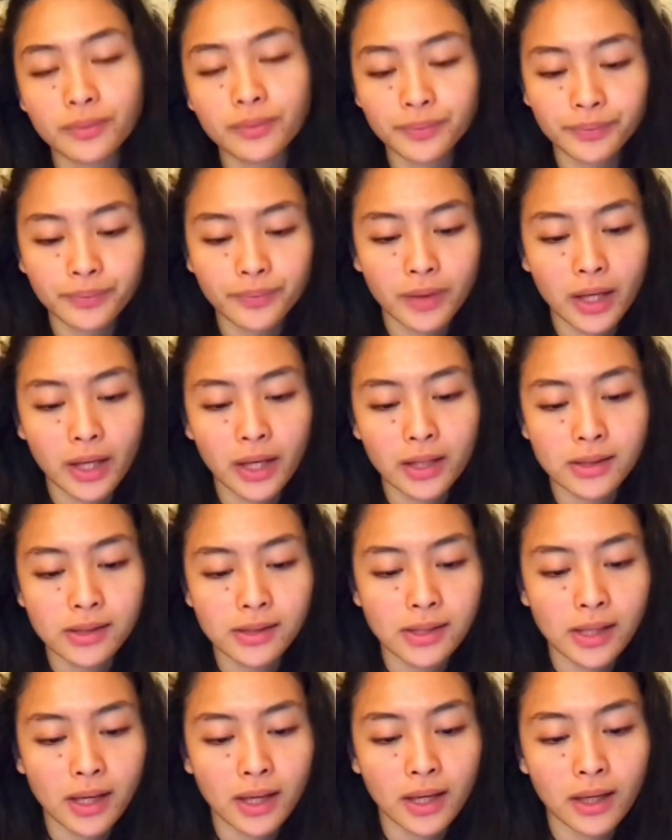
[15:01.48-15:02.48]
and
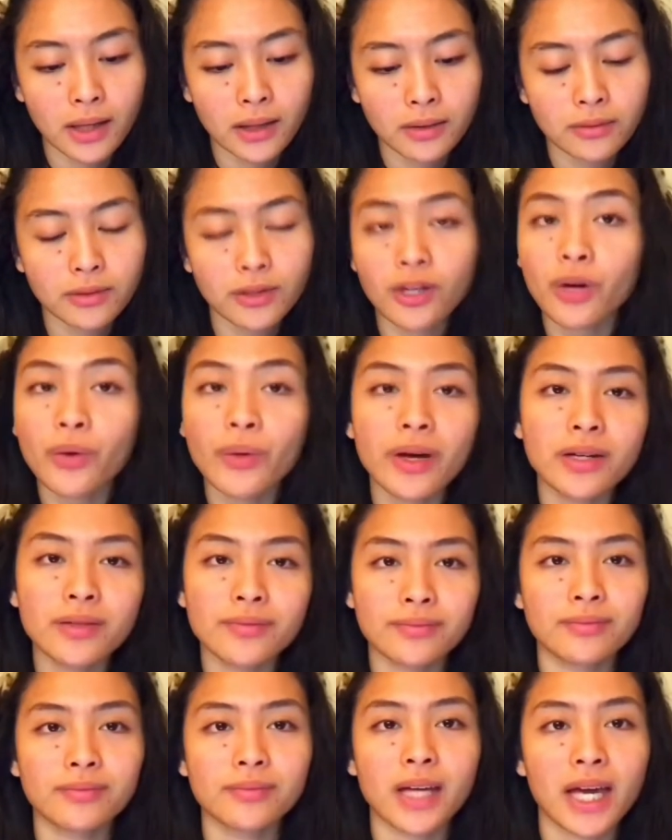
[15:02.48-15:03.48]
say, you know what,
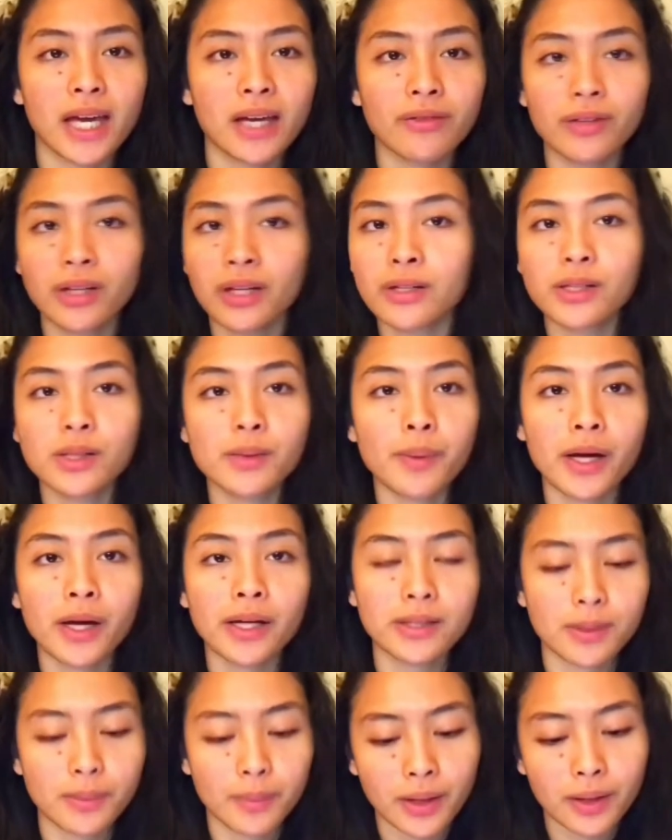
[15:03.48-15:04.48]
I have little
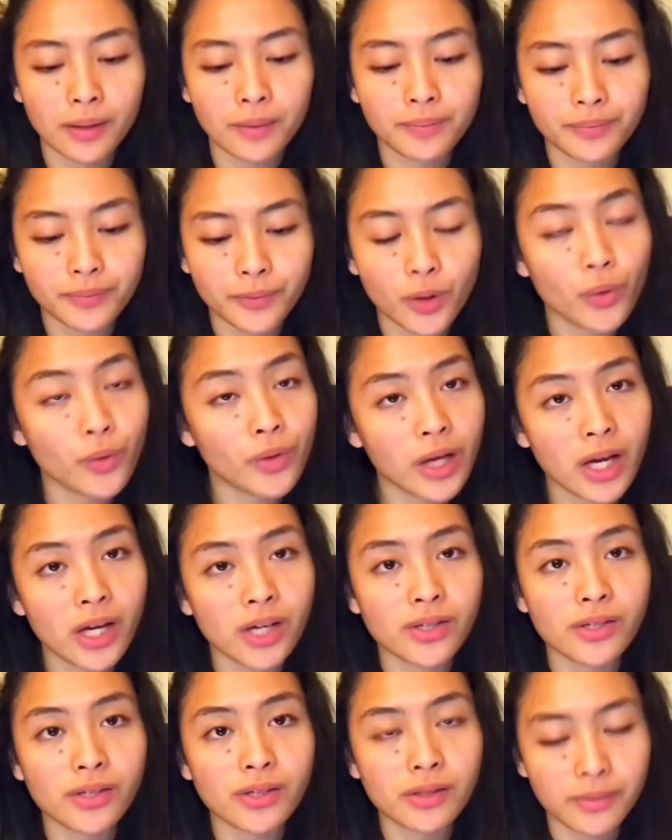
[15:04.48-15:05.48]
spots, but who
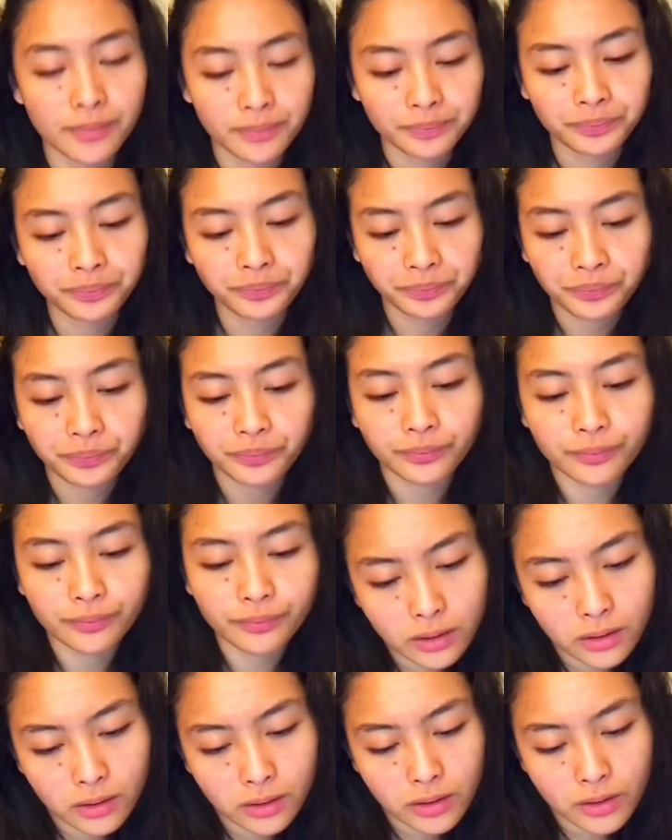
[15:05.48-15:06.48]
cares?
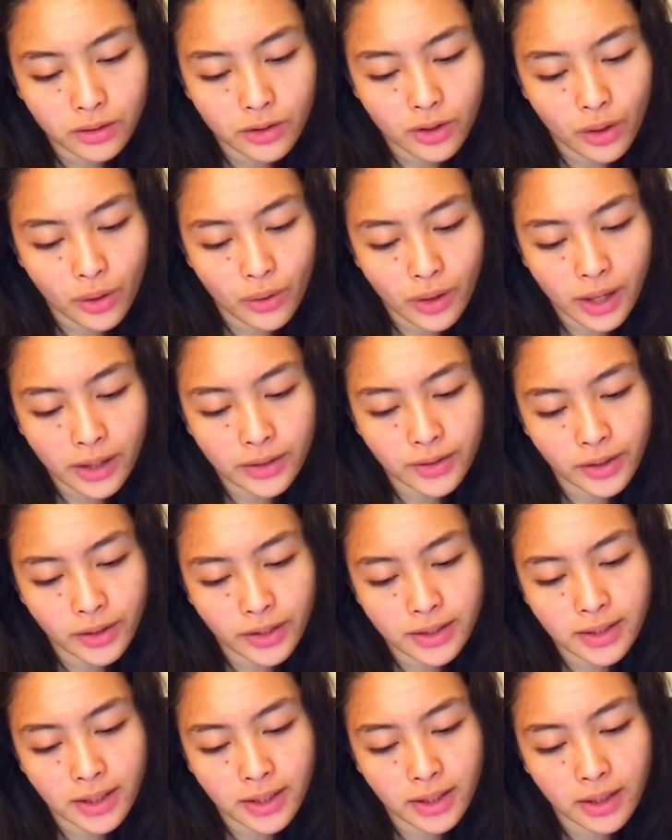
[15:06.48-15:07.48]
So I started
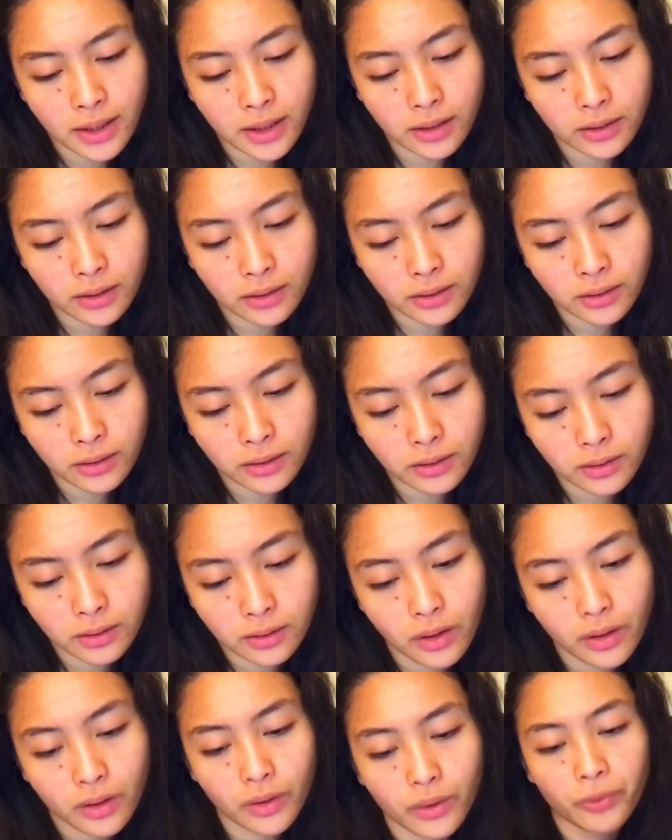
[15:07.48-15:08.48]
taking
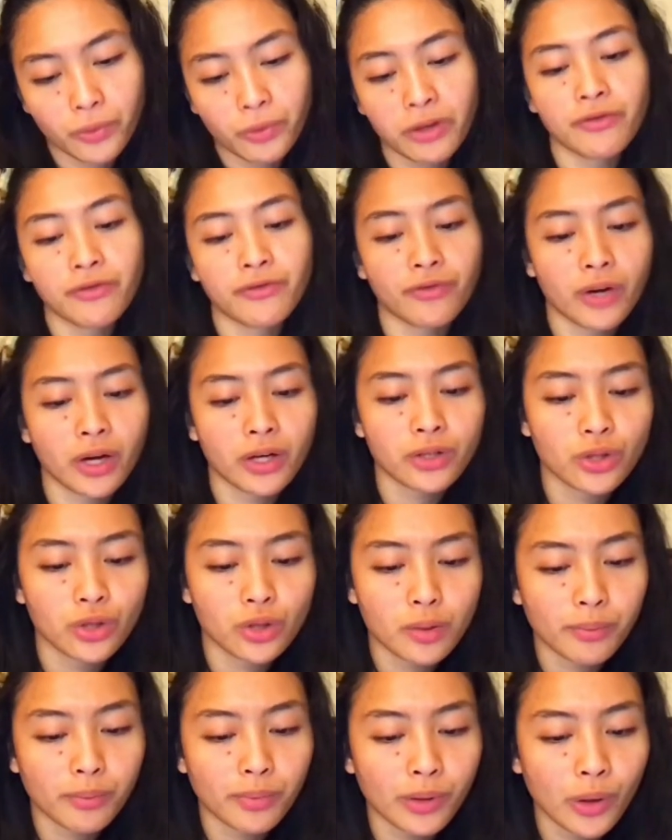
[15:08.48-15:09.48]
Refresh
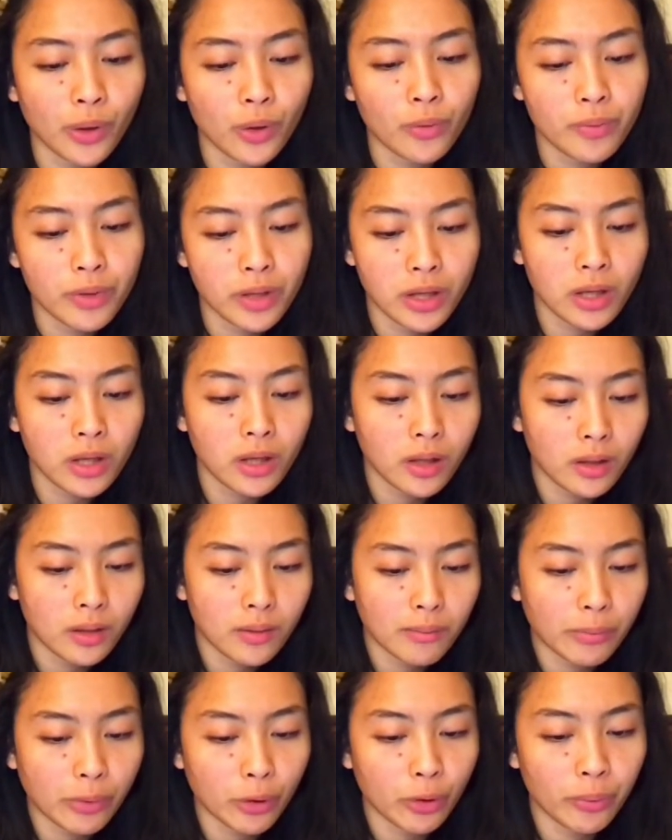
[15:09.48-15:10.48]
Pro B
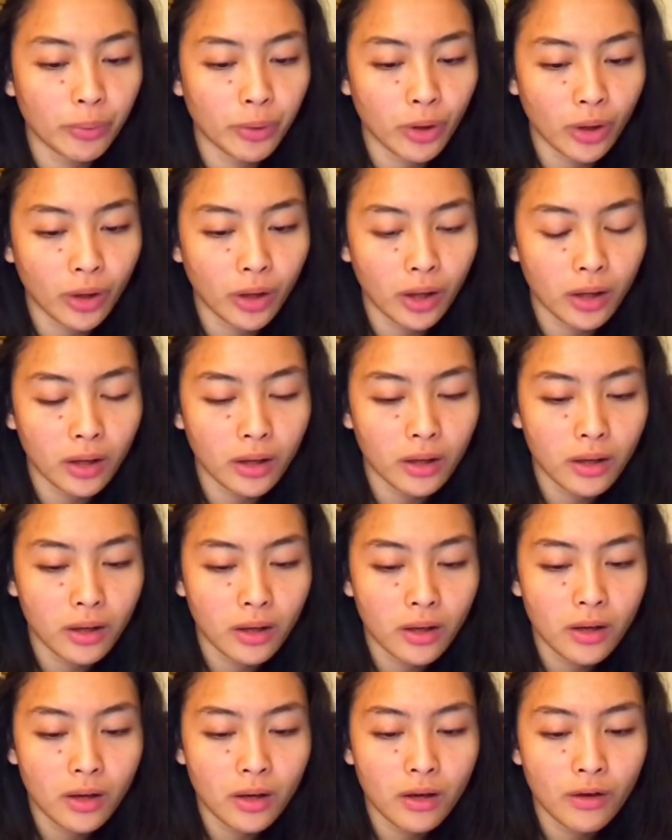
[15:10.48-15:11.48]
probiotic
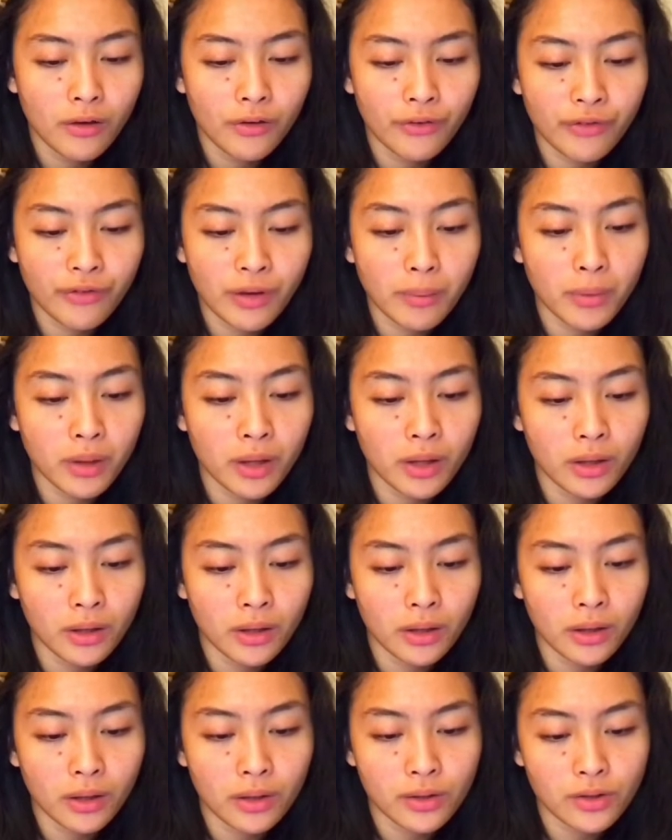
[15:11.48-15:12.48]

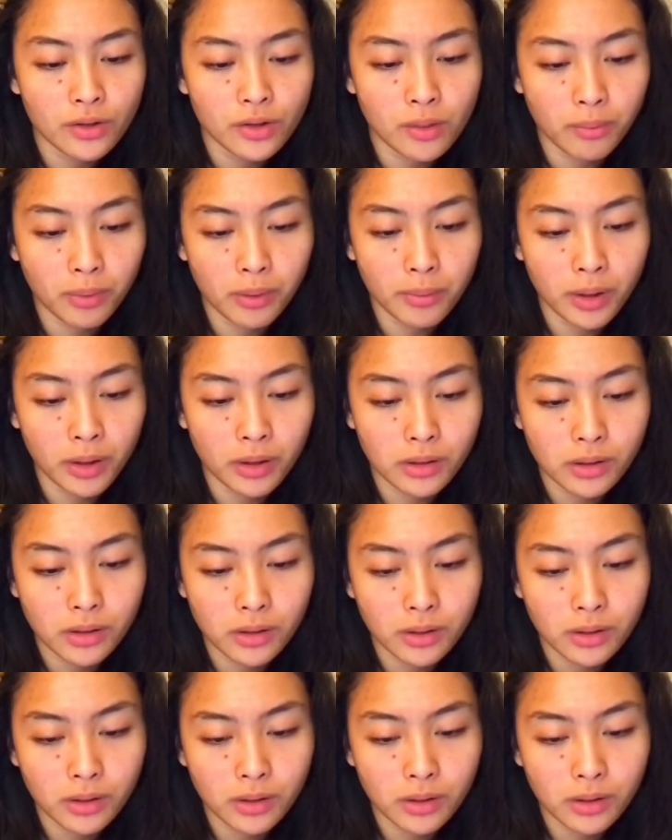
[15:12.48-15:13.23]
feminine supplement,